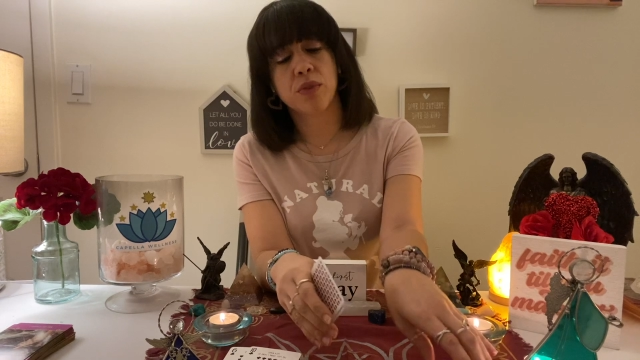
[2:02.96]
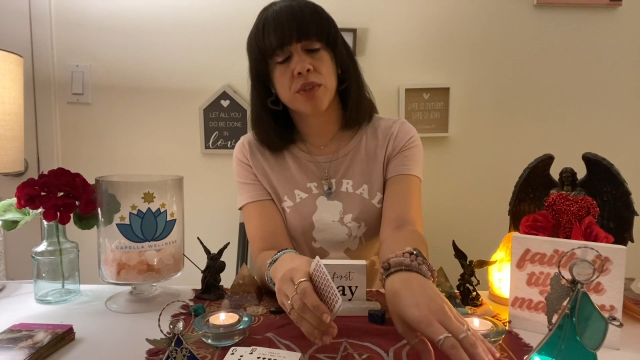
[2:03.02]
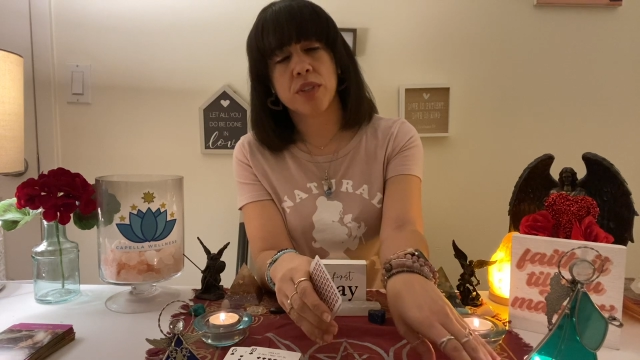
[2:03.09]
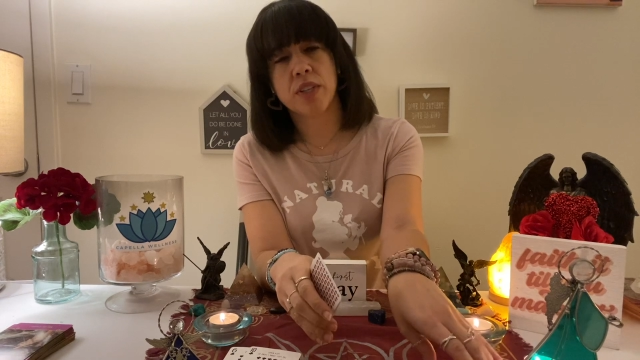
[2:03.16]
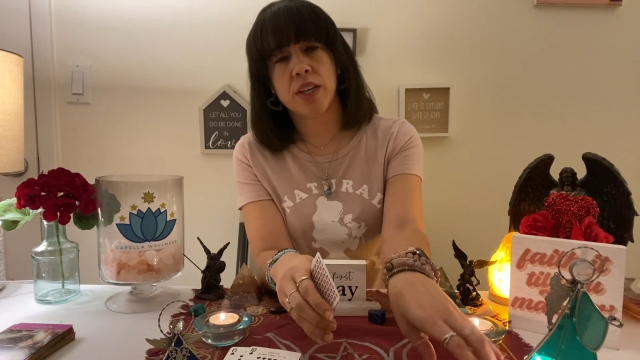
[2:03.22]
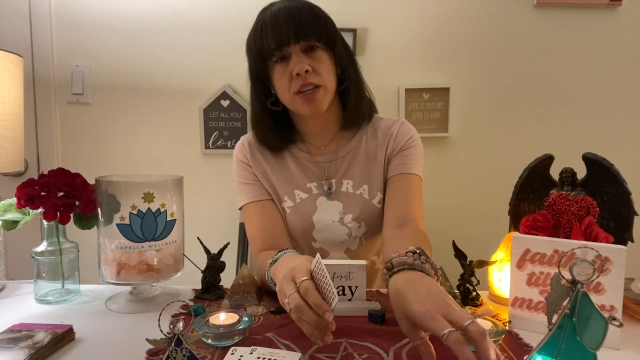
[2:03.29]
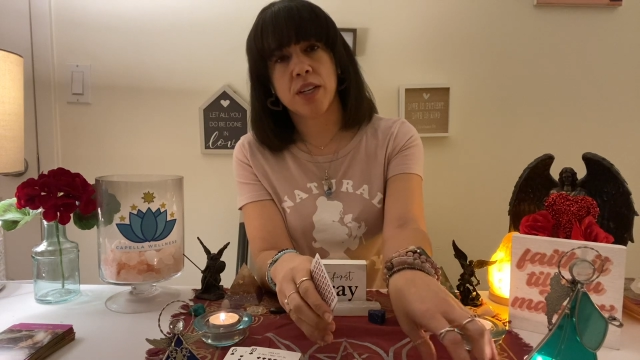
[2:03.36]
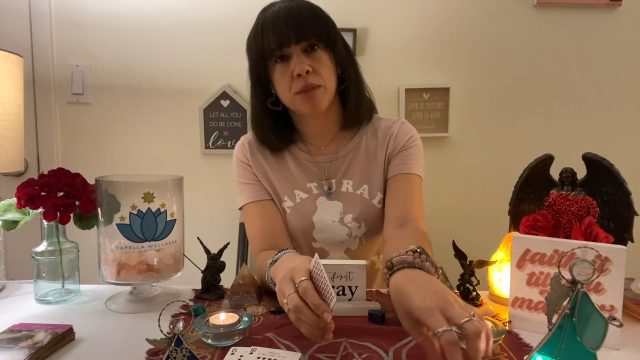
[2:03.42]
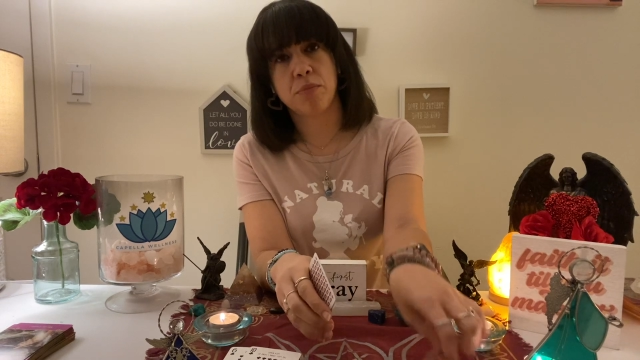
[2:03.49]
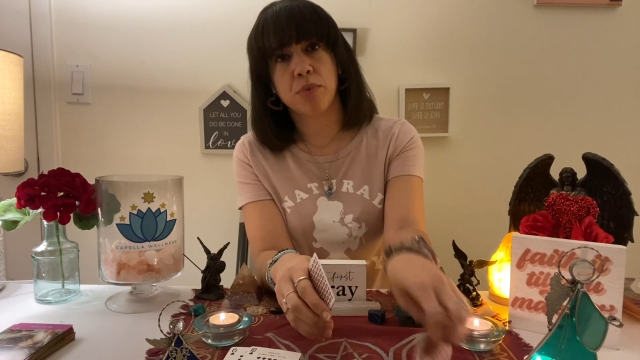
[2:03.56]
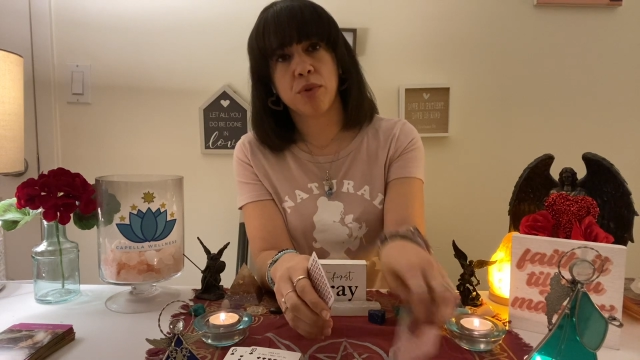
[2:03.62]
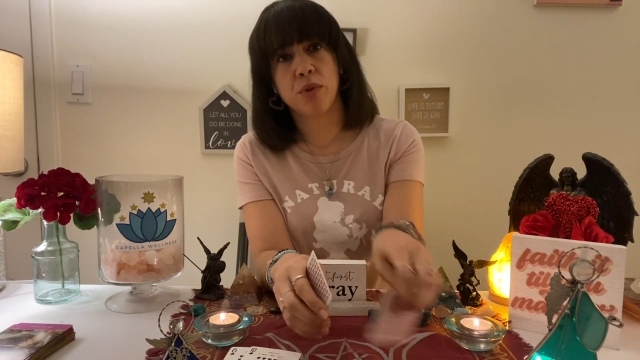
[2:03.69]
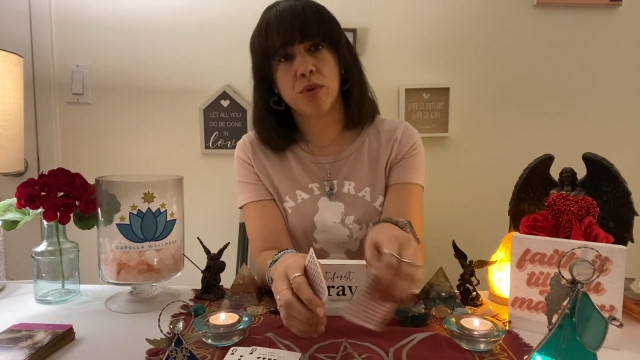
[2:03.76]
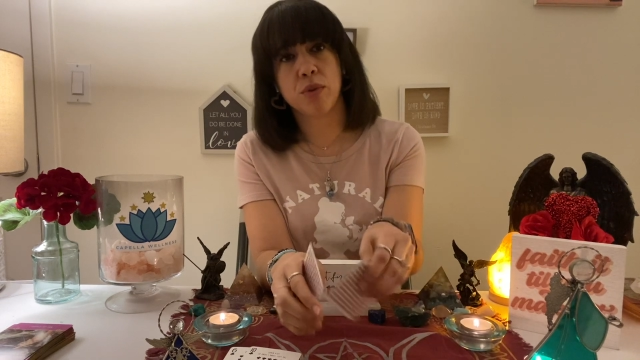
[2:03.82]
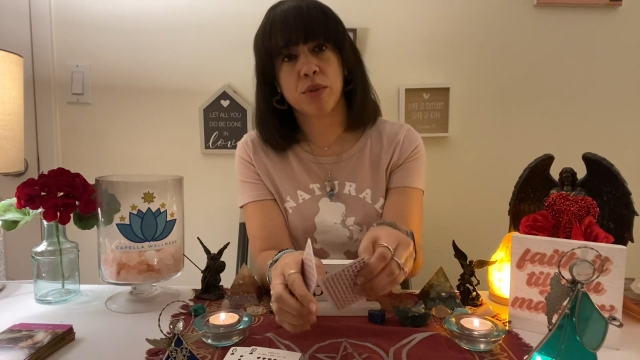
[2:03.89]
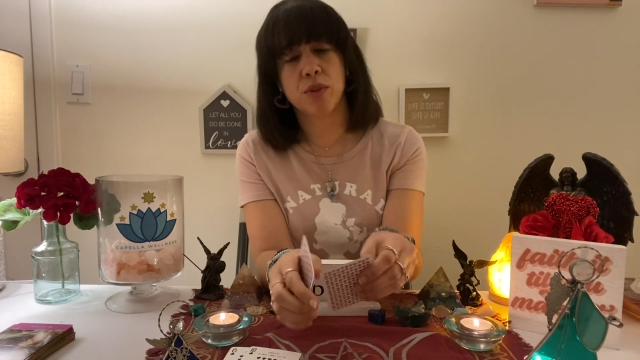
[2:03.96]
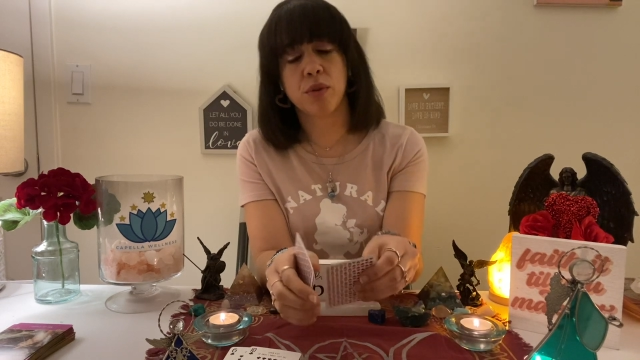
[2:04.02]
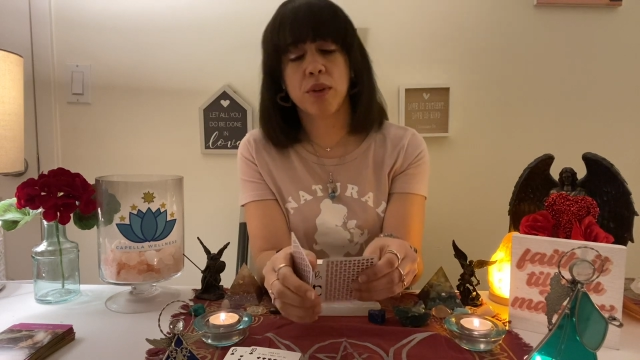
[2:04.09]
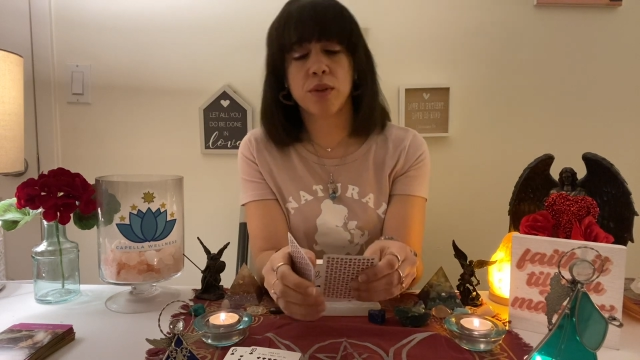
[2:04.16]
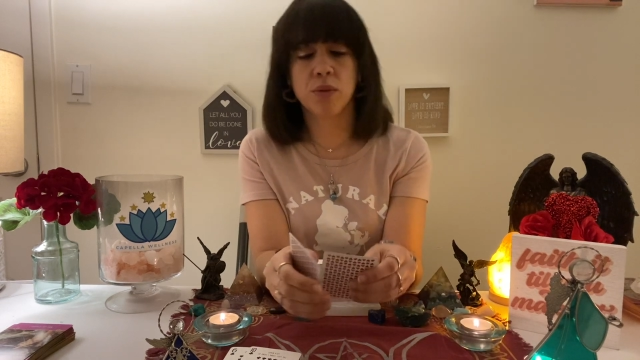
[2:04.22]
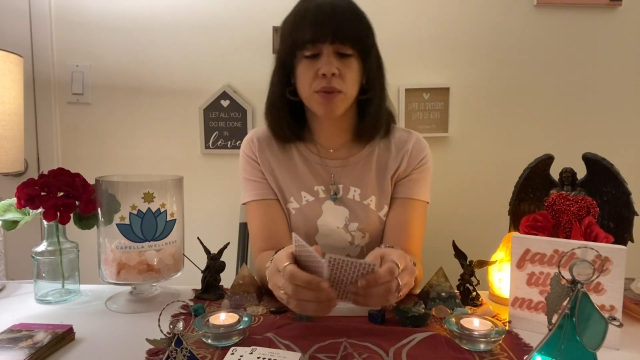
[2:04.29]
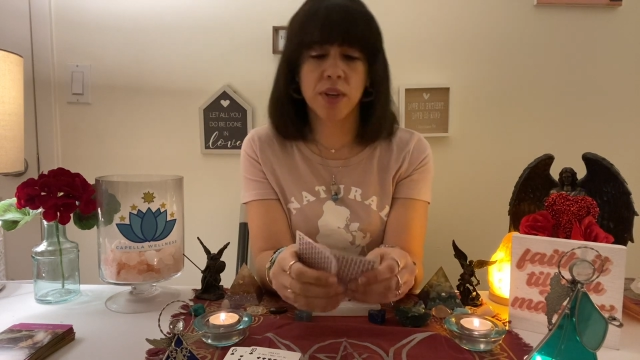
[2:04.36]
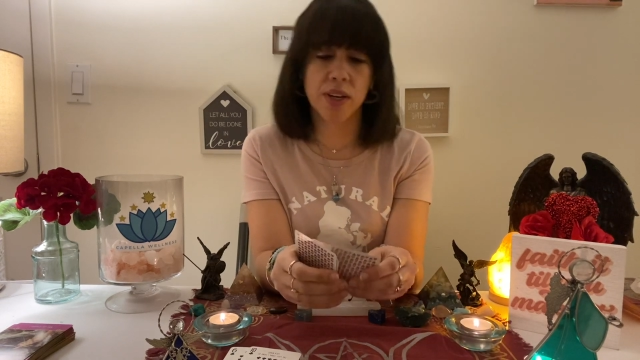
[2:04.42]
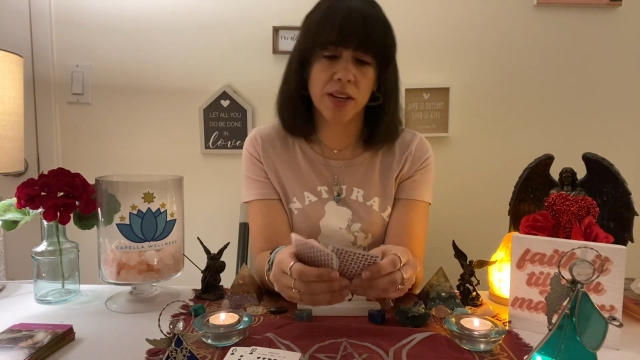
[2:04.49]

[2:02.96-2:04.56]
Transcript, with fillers: stand broke, so I do not